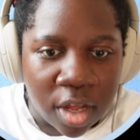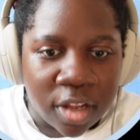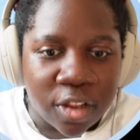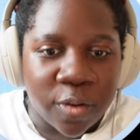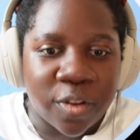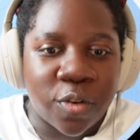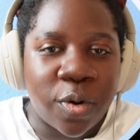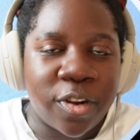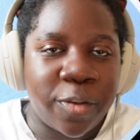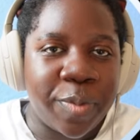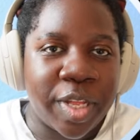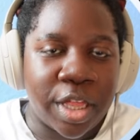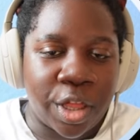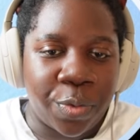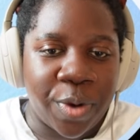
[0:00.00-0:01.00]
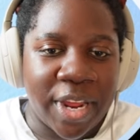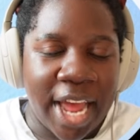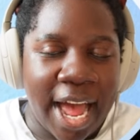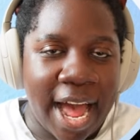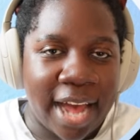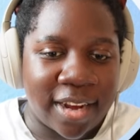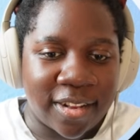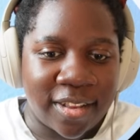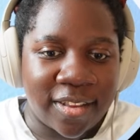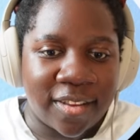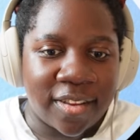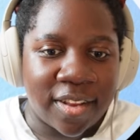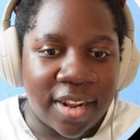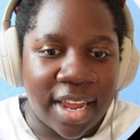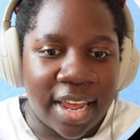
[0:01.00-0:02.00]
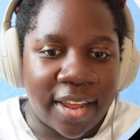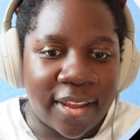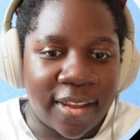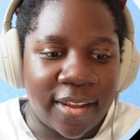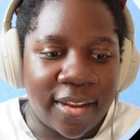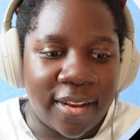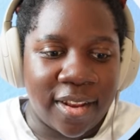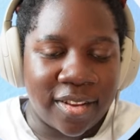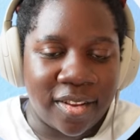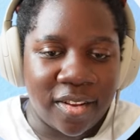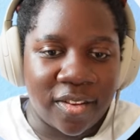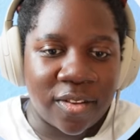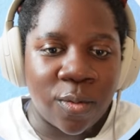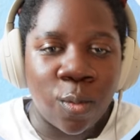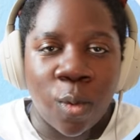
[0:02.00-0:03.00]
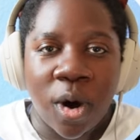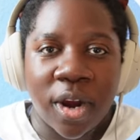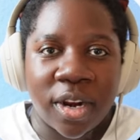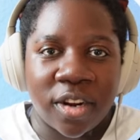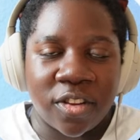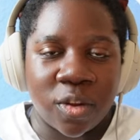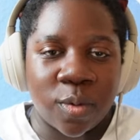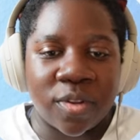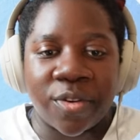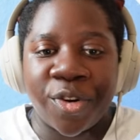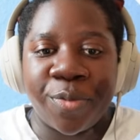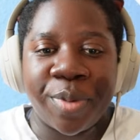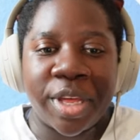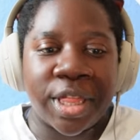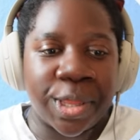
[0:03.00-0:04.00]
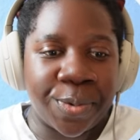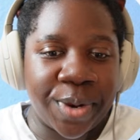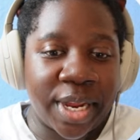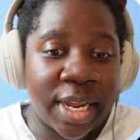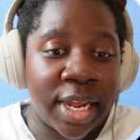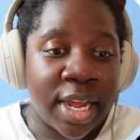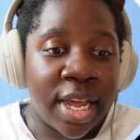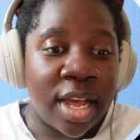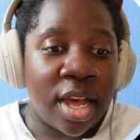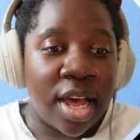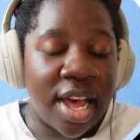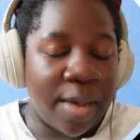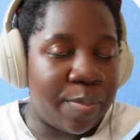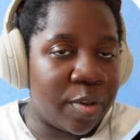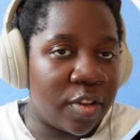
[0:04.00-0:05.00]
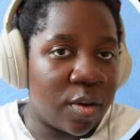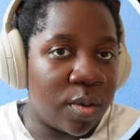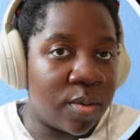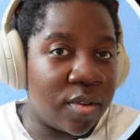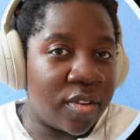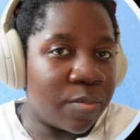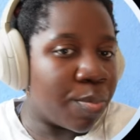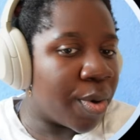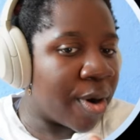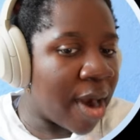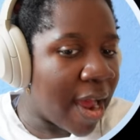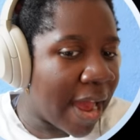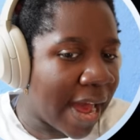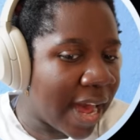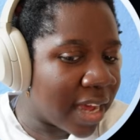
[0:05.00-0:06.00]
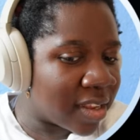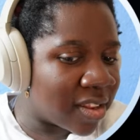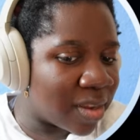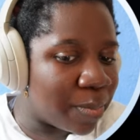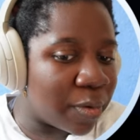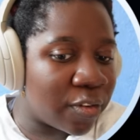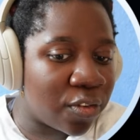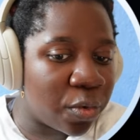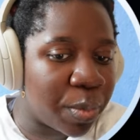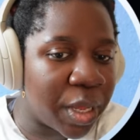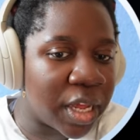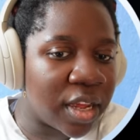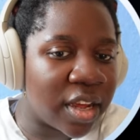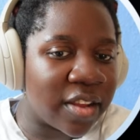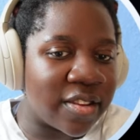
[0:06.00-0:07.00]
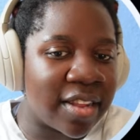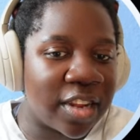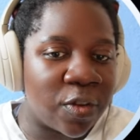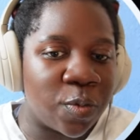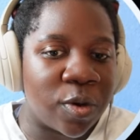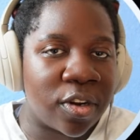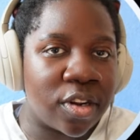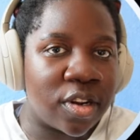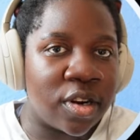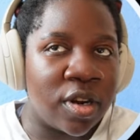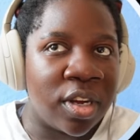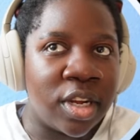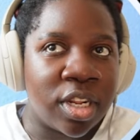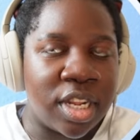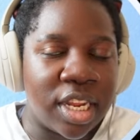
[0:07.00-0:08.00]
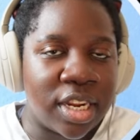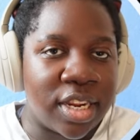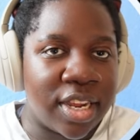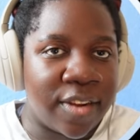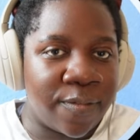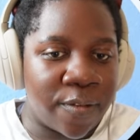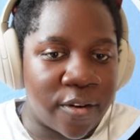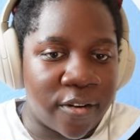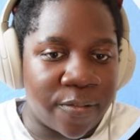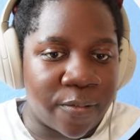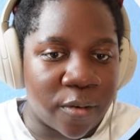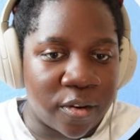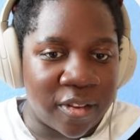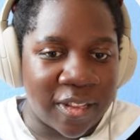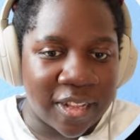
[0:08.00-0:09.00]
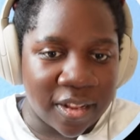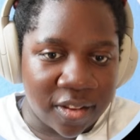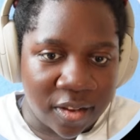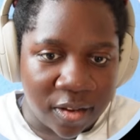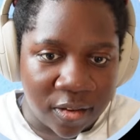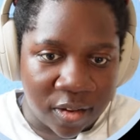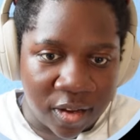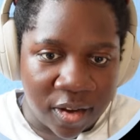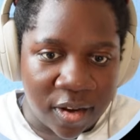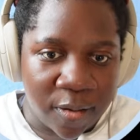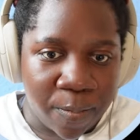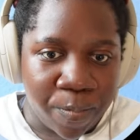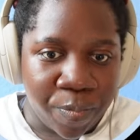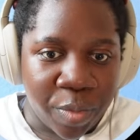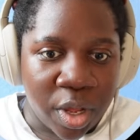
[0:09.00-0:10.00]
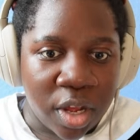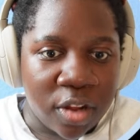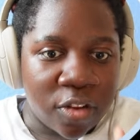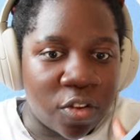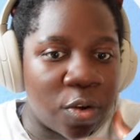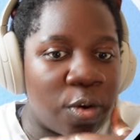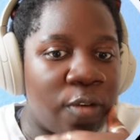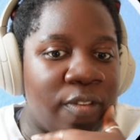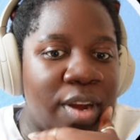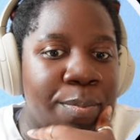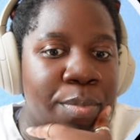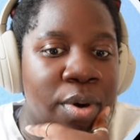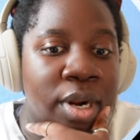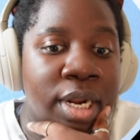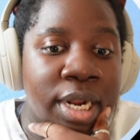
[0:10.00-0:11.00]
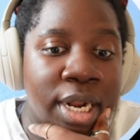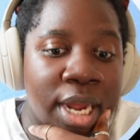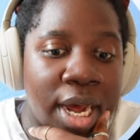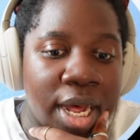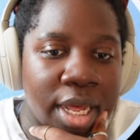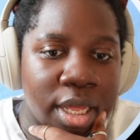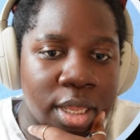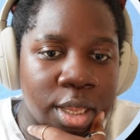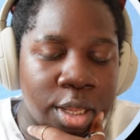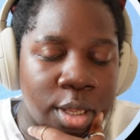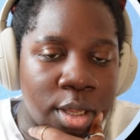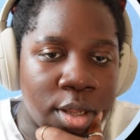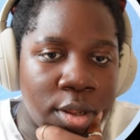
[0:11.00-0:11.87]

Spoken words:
So it's going to be in three acts, like Season 1, so it's going to be three episodes per act, I'm assuming, because that's what they did for the first season. So November 9th.